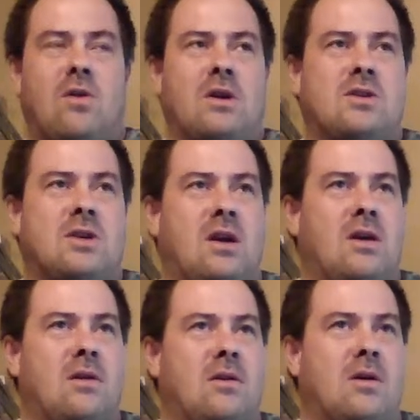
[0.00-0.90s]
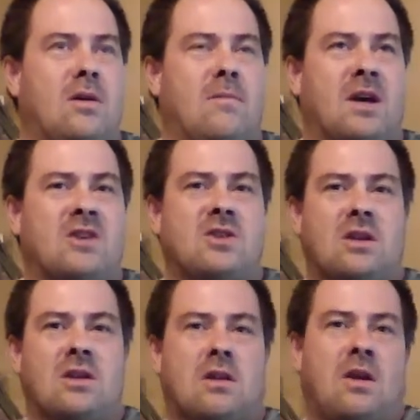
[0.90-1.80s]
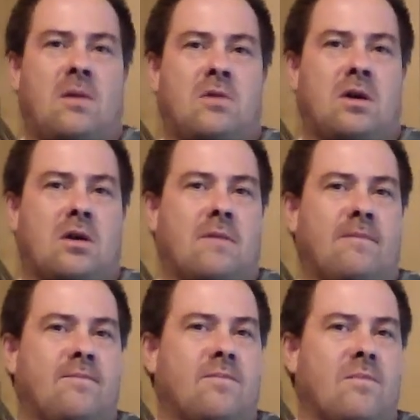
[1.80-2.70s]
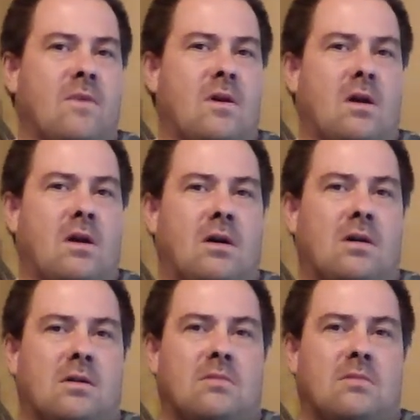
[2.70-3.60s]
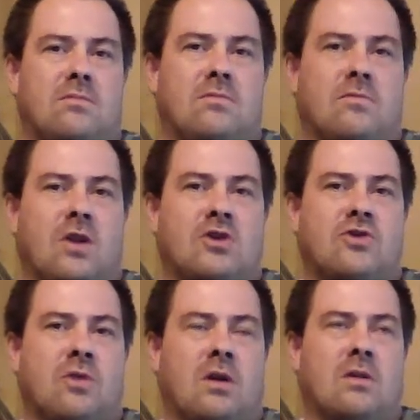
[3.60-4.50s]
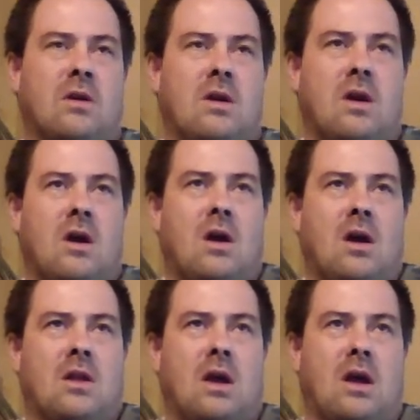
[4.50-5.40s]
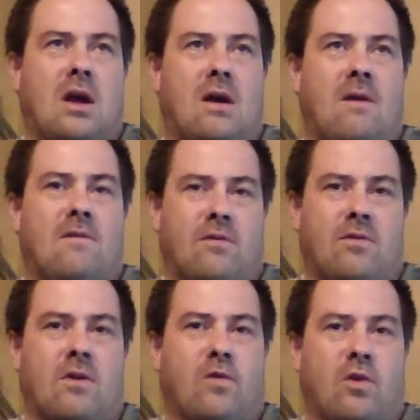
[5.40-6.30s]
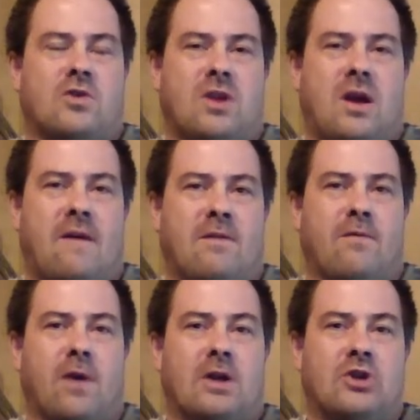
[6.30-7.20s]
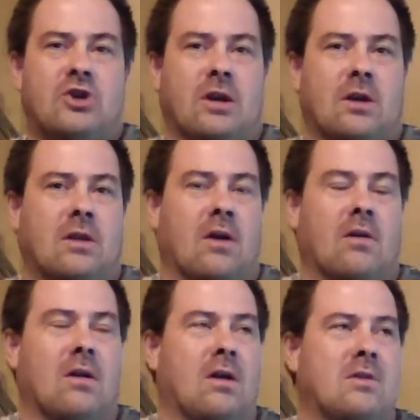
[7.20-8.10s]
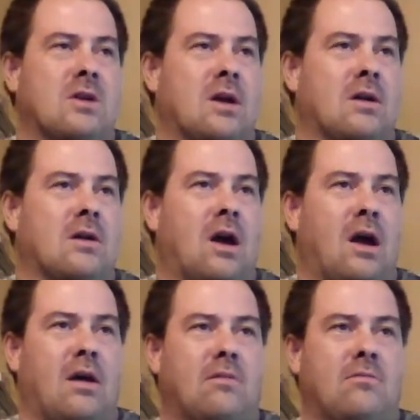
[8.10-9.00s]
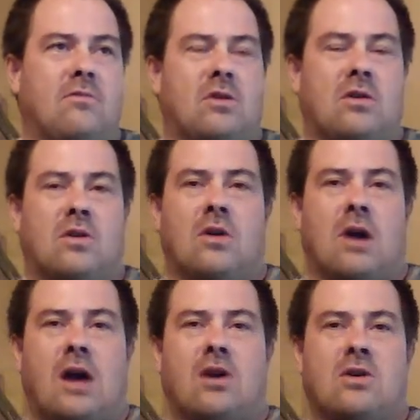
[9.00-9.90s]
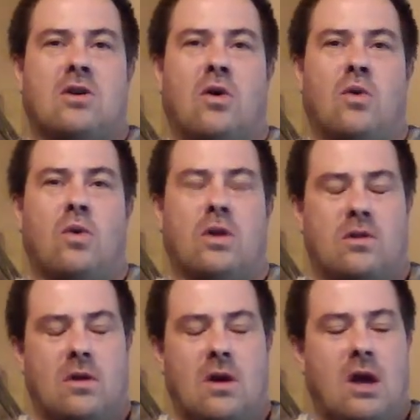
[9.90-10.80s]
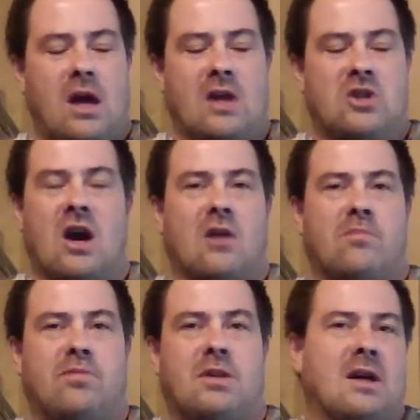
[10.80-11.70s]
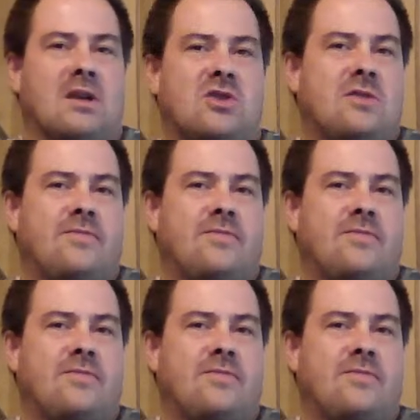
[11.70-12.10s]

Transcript: it's a Mexican themed uh, restaurant, they have, of course, they have the fried chicken there, and that's like I can go with entire plates